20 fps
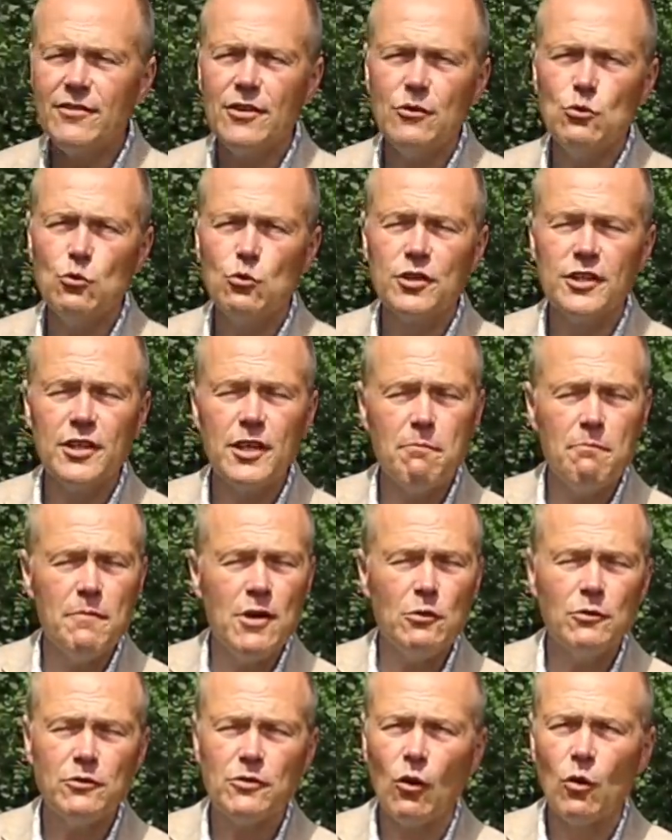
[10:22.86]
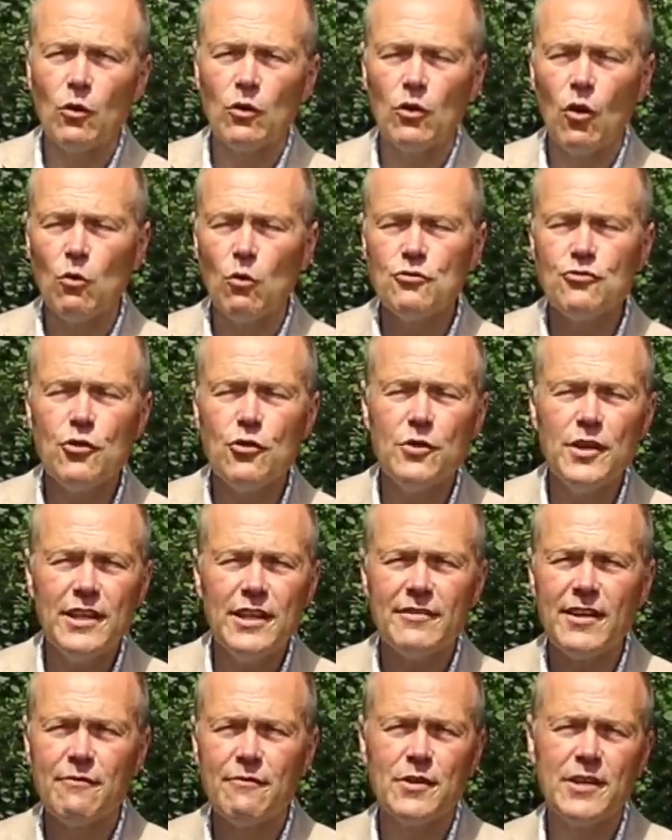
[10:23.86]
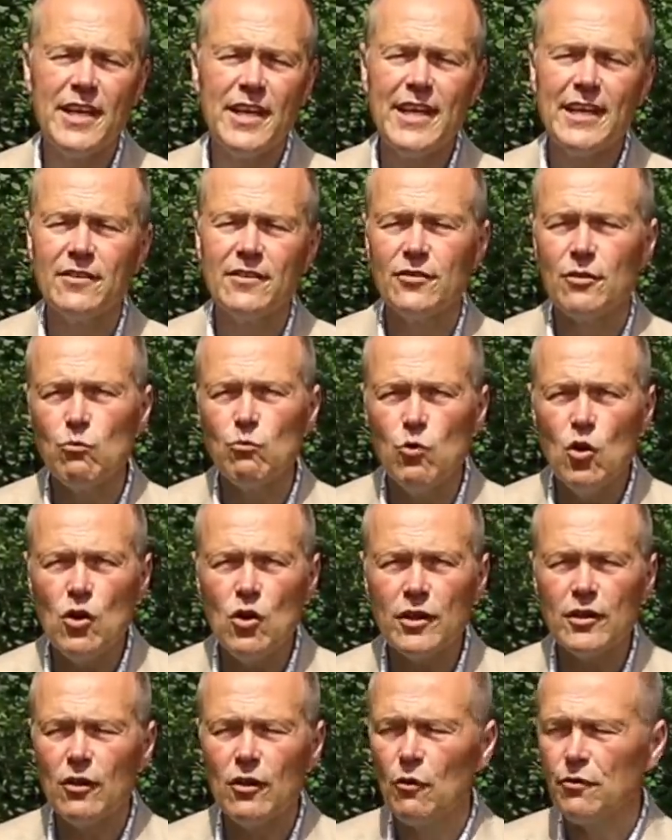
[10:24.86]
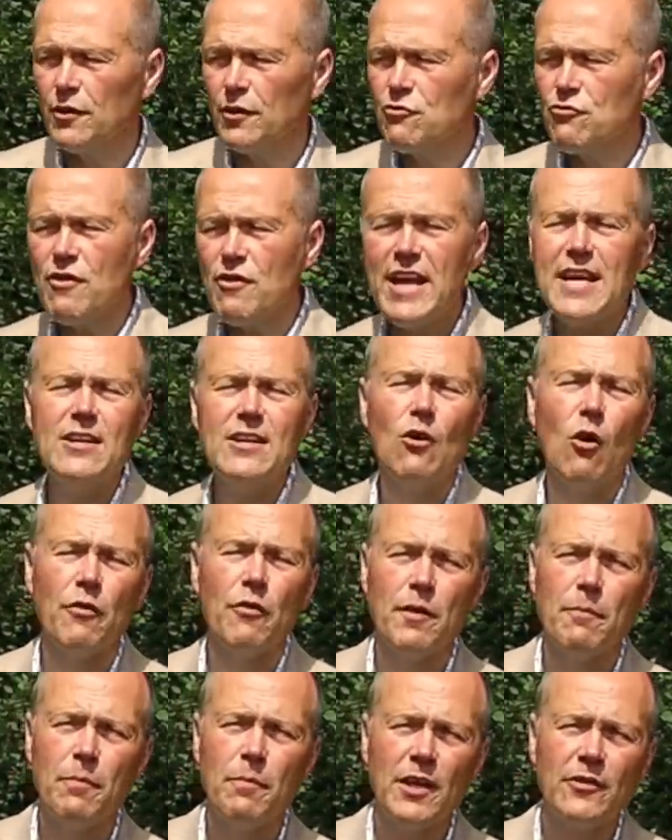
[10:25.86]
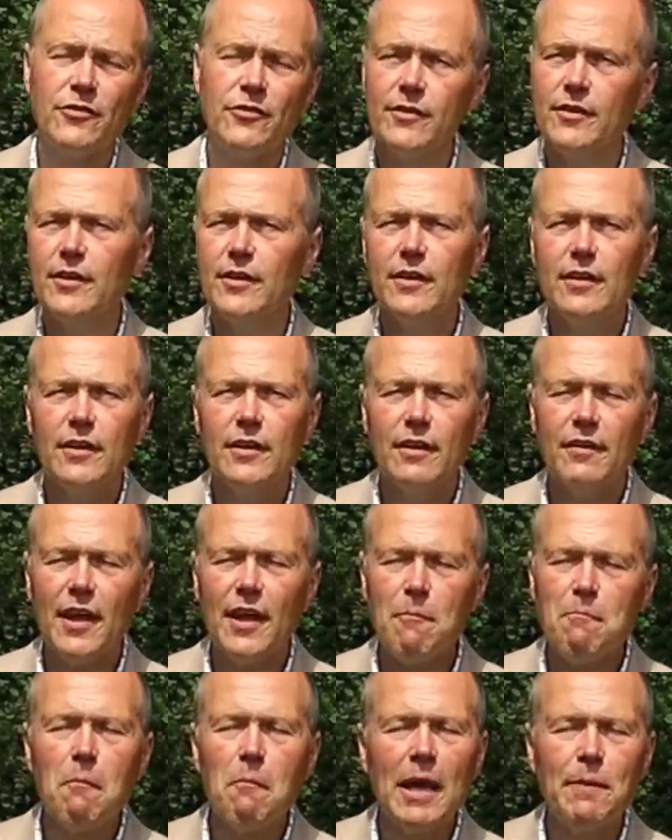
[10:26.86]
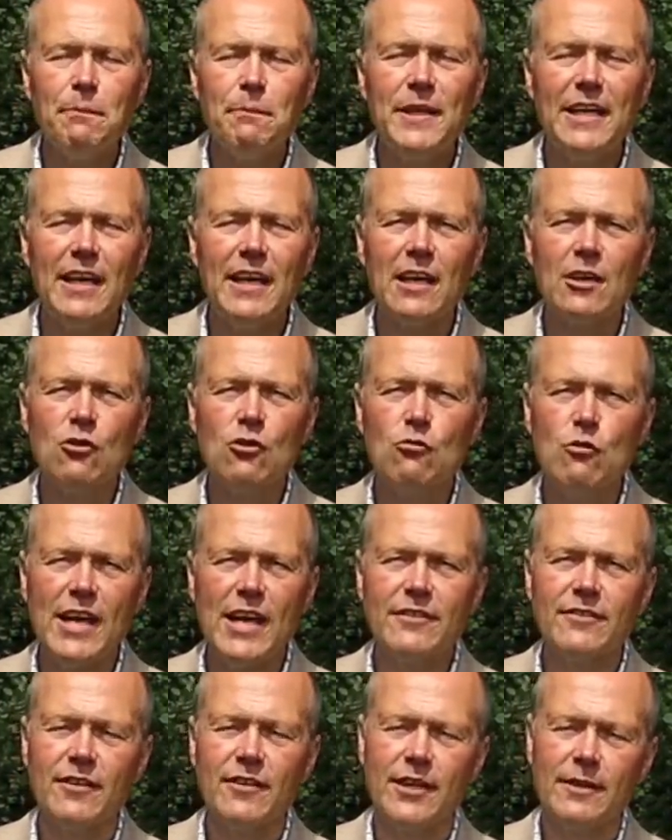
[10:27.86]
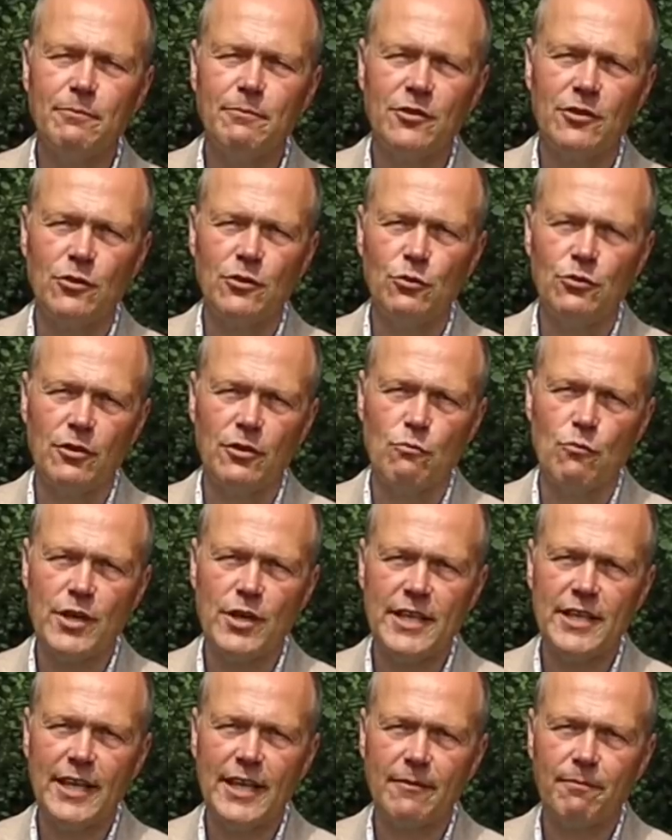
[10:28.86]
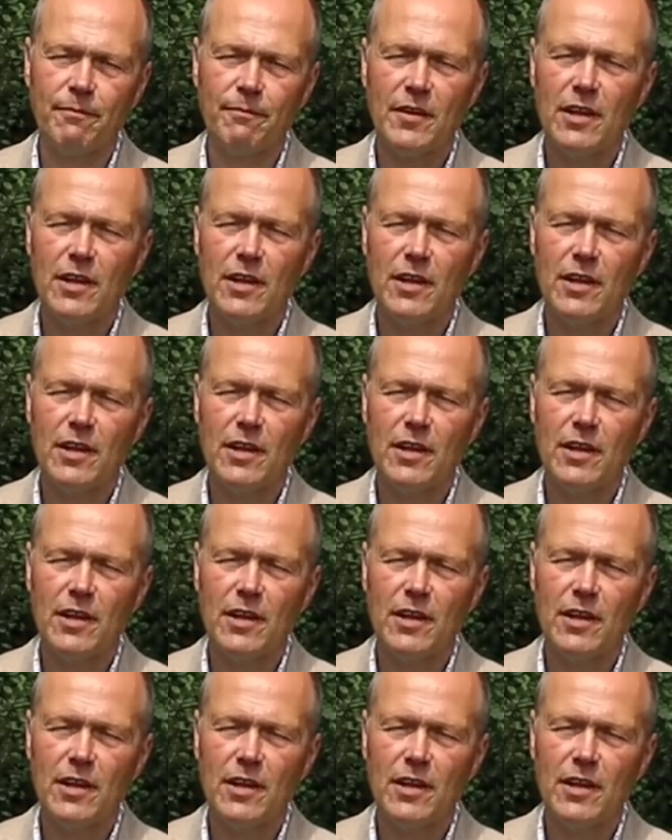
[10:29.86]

that you commute on long journeys every day into work, on the train, on the bus, that might be a great time to do some reading.